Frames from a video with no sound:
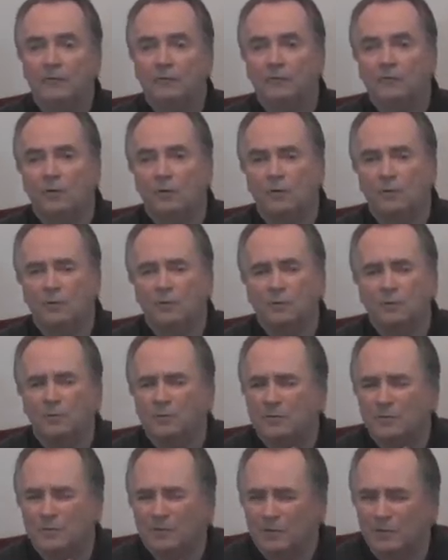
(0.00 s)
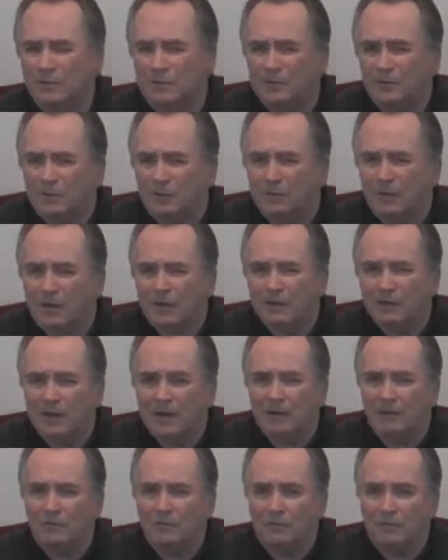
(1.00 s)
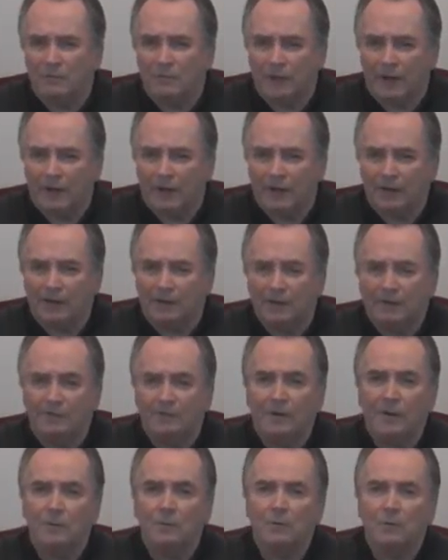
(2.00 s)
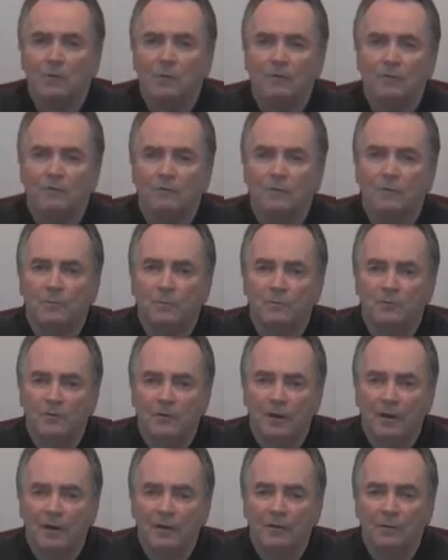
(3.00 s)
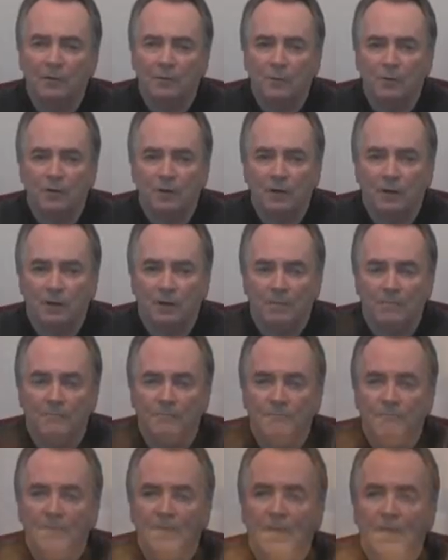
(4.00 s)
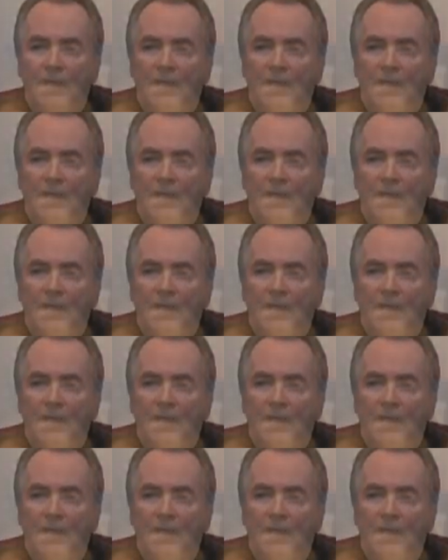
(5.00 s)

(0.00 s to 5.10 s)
So the great danger in that is they were looking for a Messiah who would come